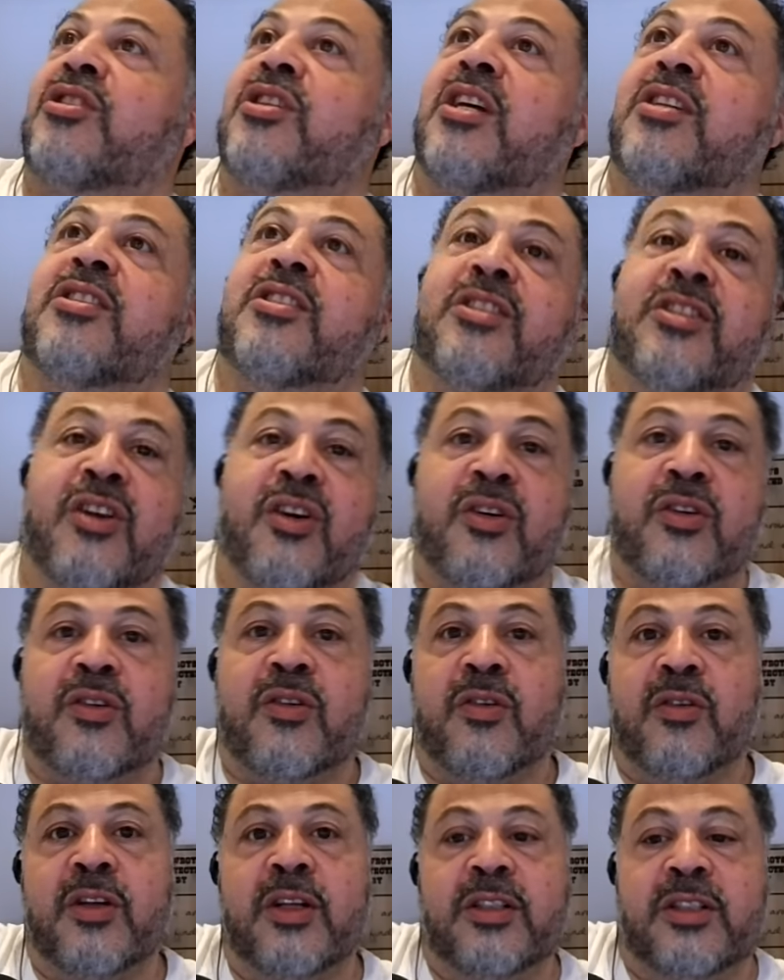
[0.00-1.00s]
just
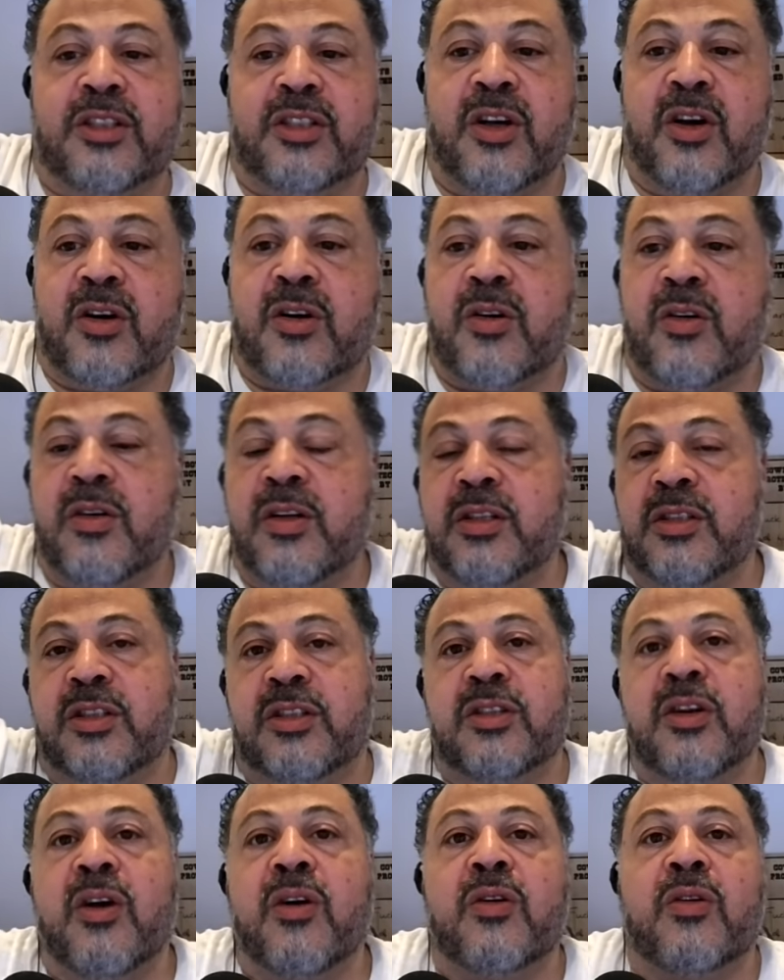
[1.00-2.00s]
circle and circle and
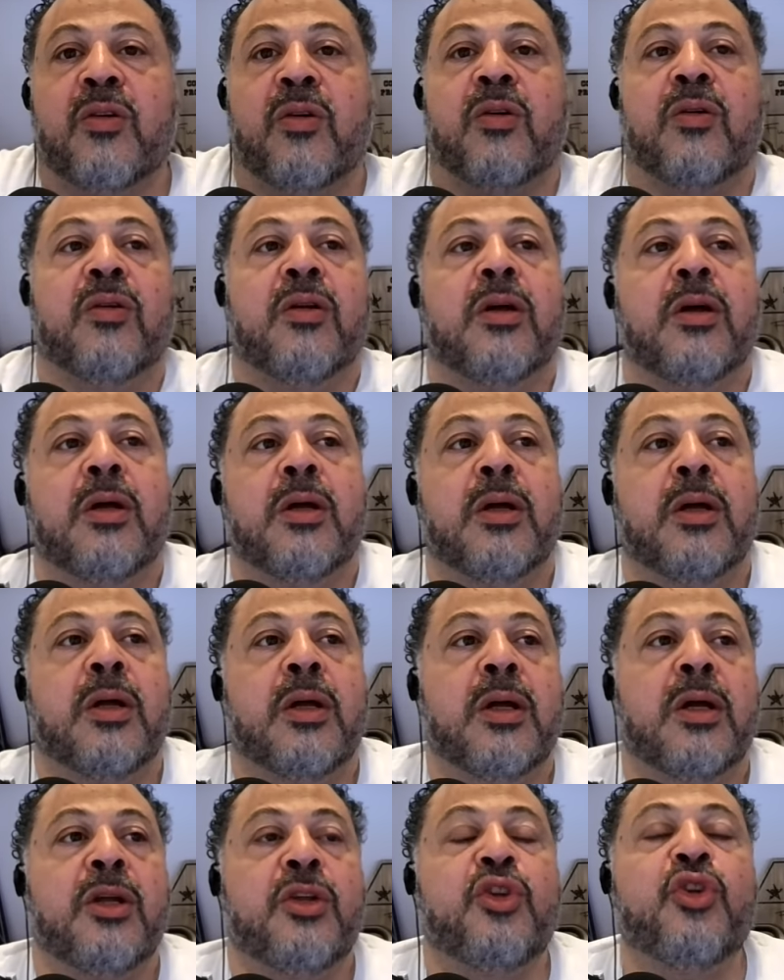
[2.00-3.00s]
circle,
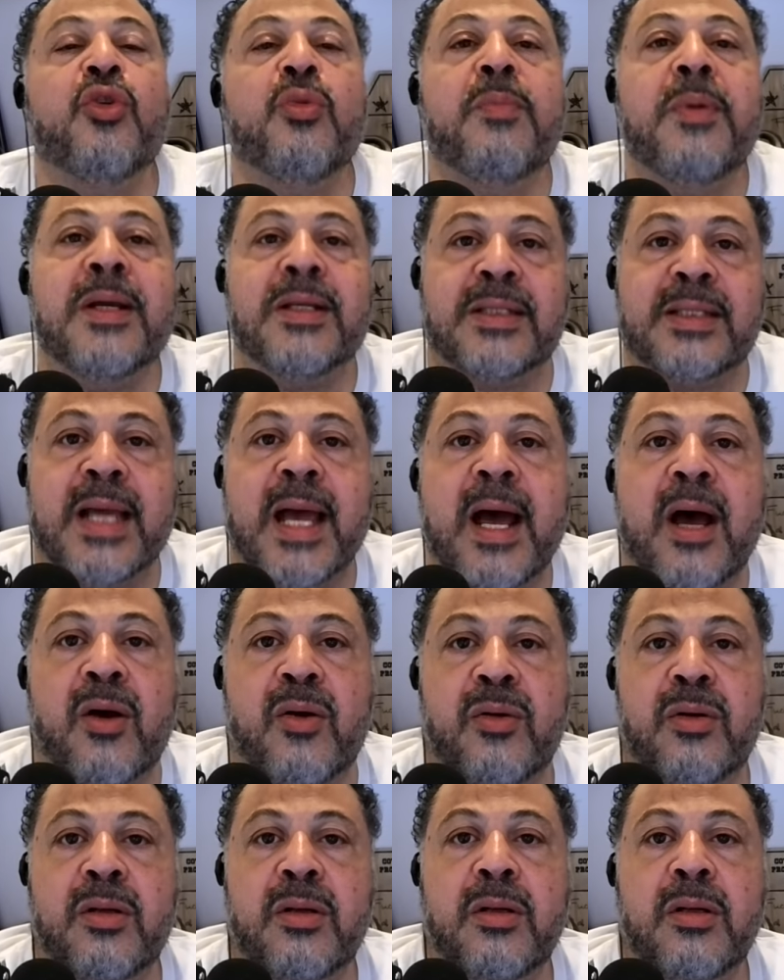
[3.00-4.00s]
you miss
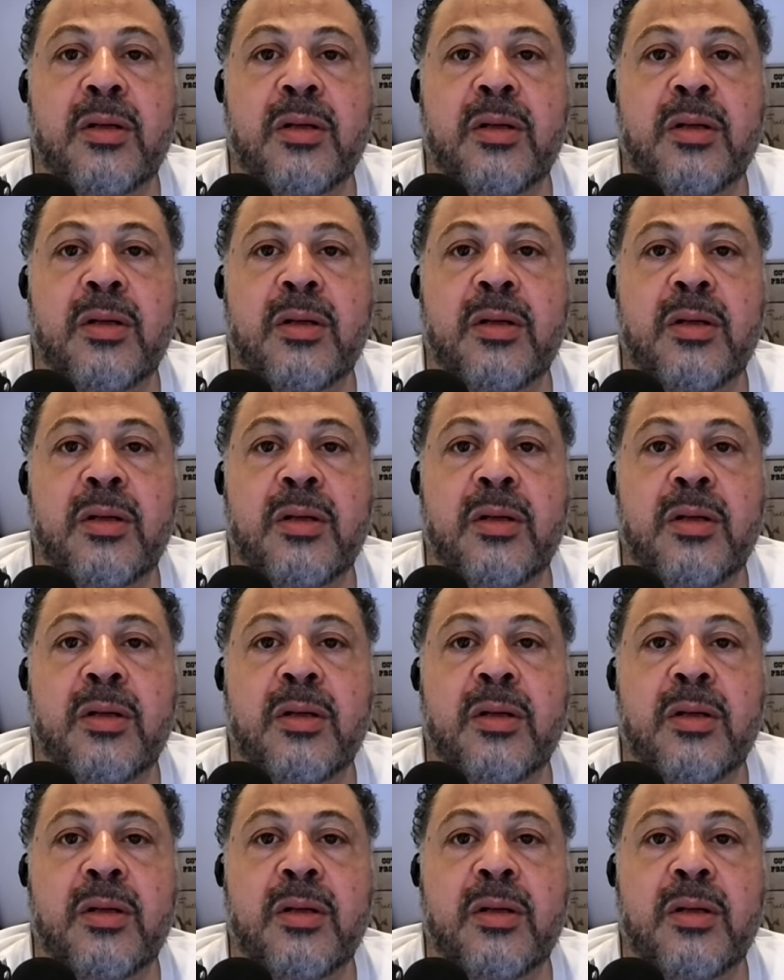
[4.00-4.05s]
out